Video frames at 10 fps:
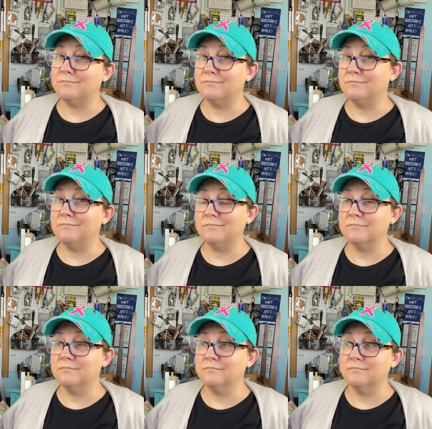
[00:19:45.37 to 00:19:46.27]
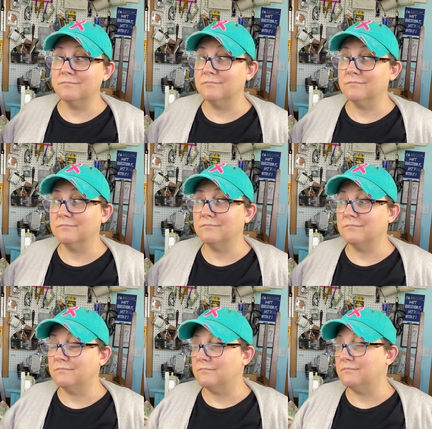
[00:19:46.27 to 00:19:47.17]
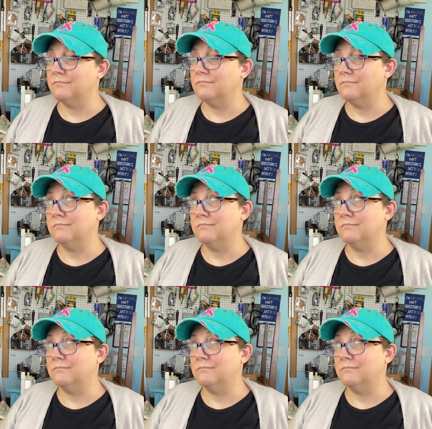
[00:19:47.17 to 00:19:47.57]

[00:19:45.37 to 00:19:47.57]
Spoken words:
Nobody speaks.